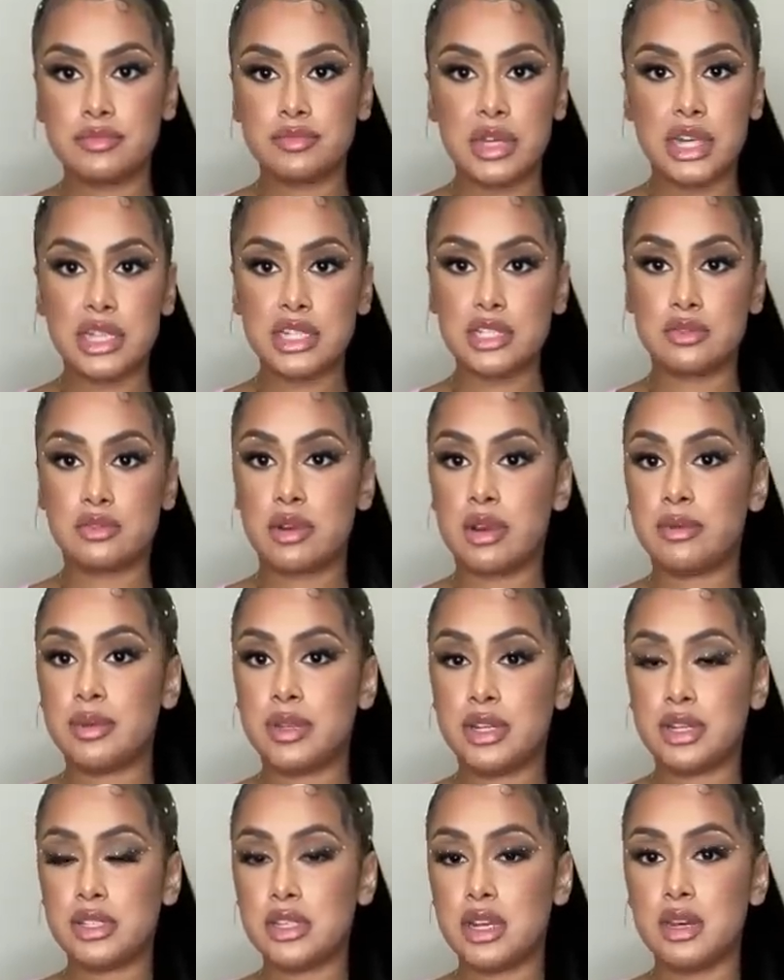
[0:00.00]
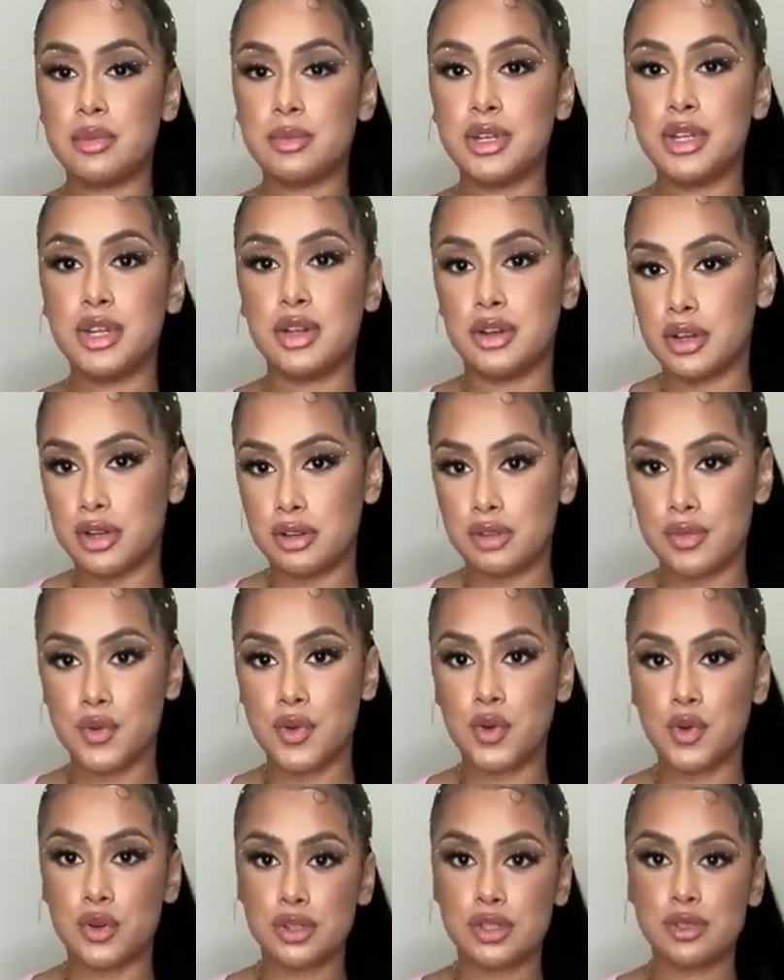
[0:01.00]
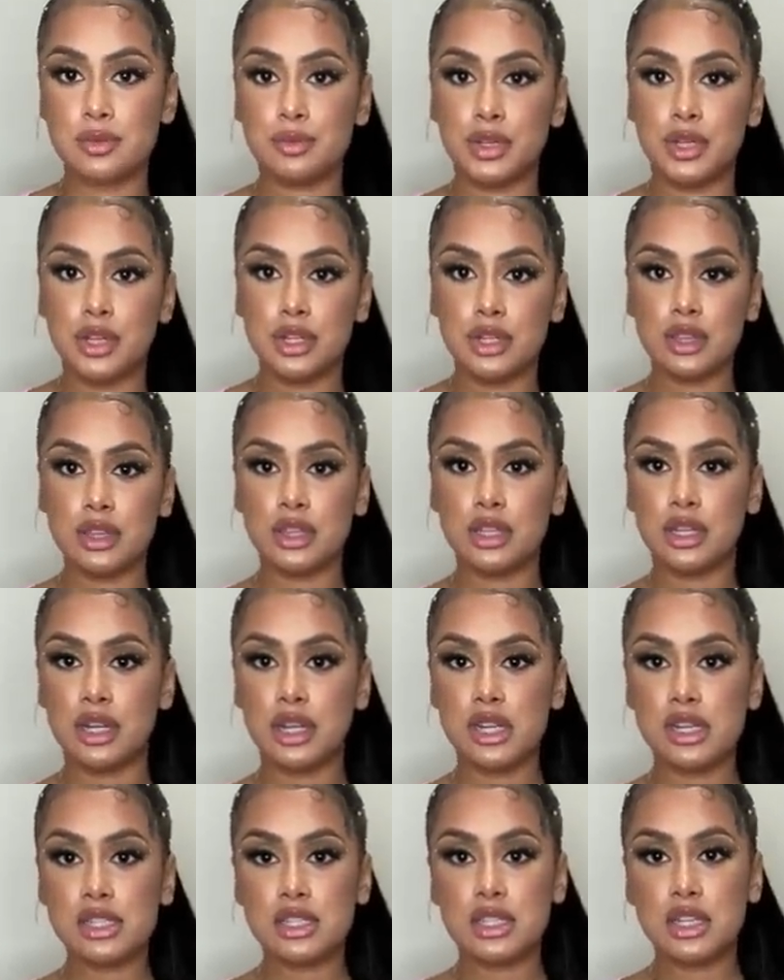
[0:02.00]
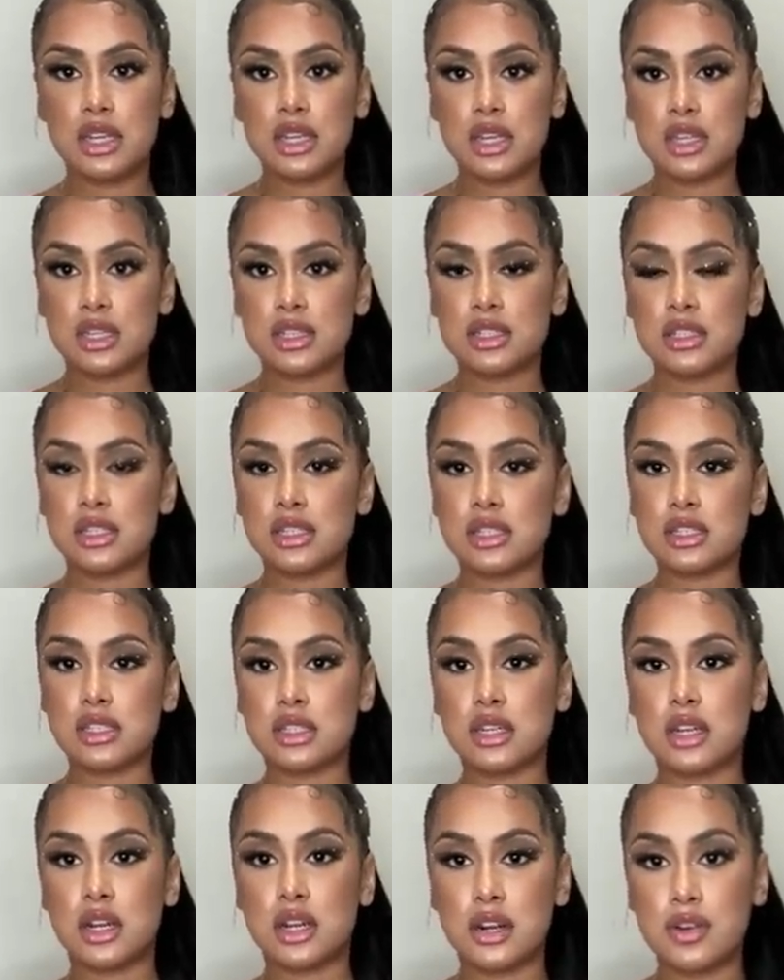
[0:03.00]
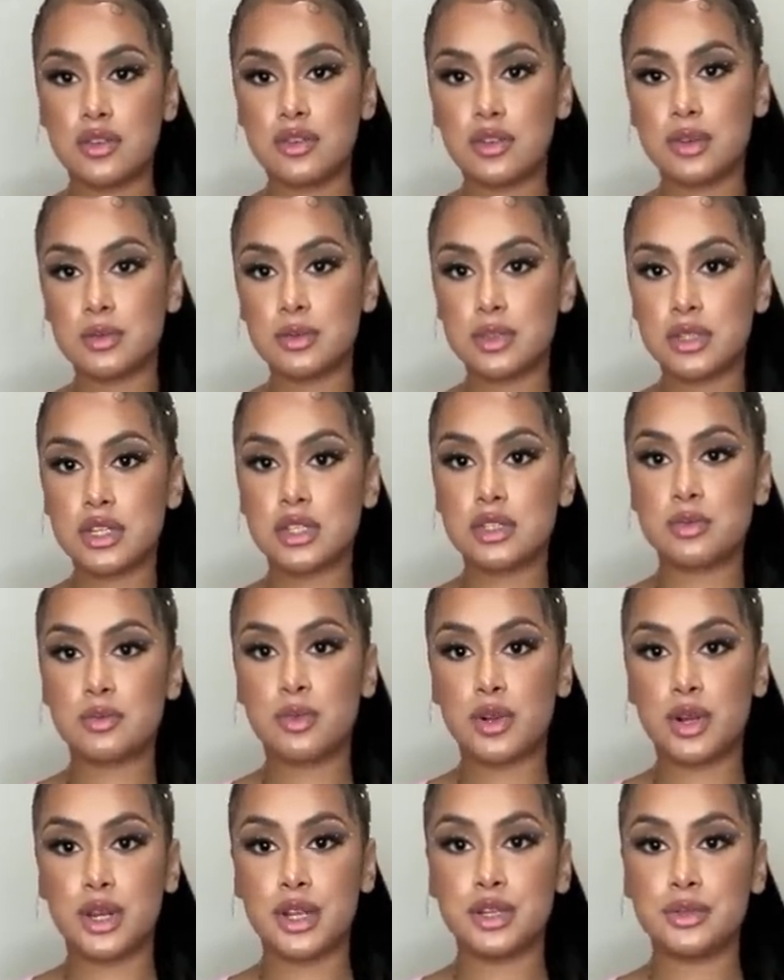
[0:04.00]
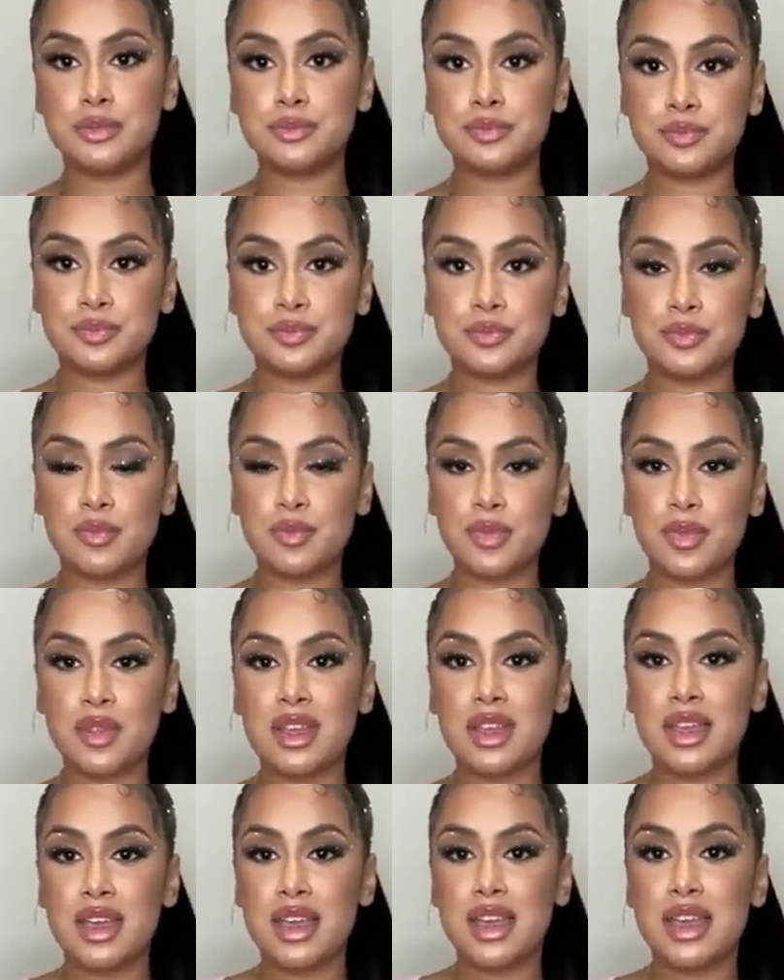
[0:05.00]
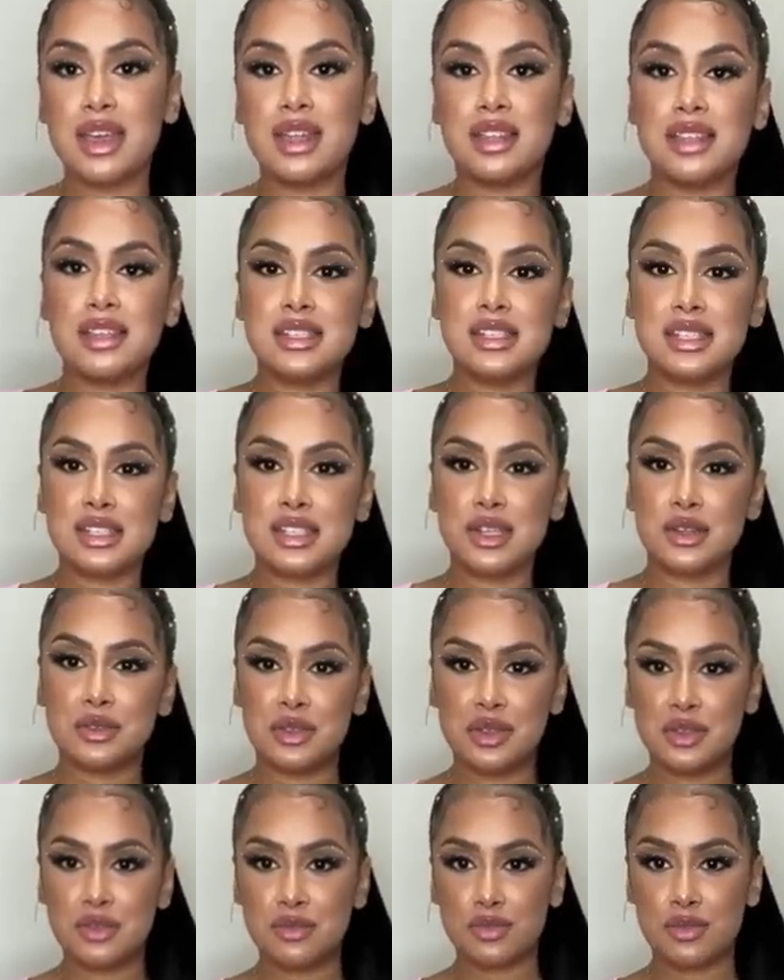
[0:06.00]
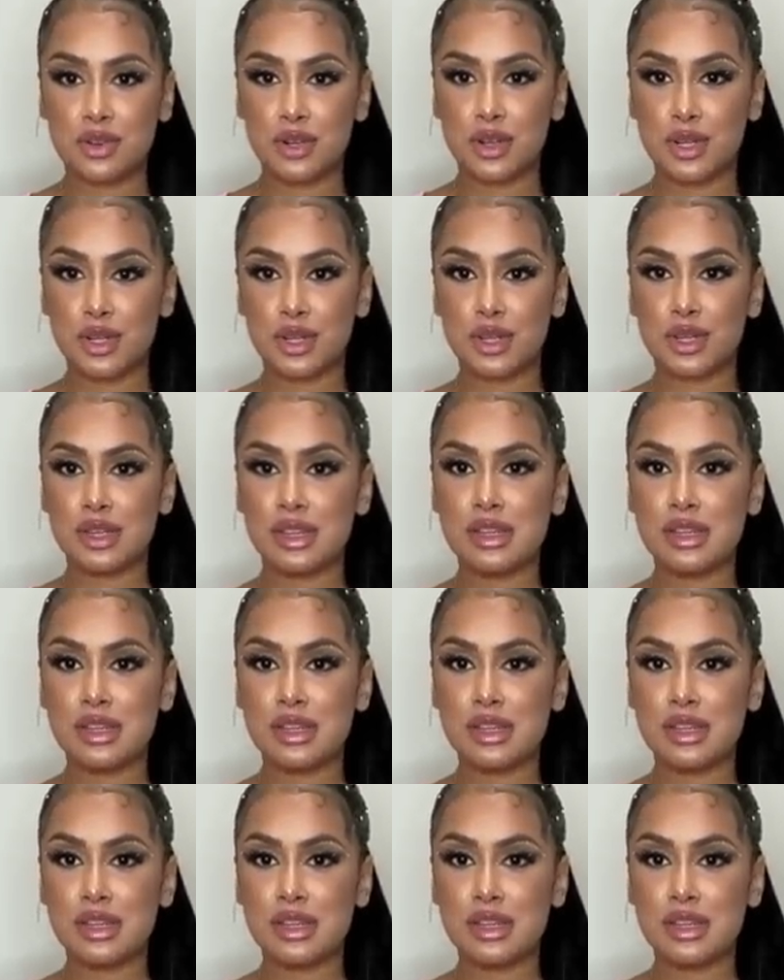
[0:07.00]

I just grabbed any top. It don't go, of course. But the next thing is this skirt from Sixx Brand, and this is so different.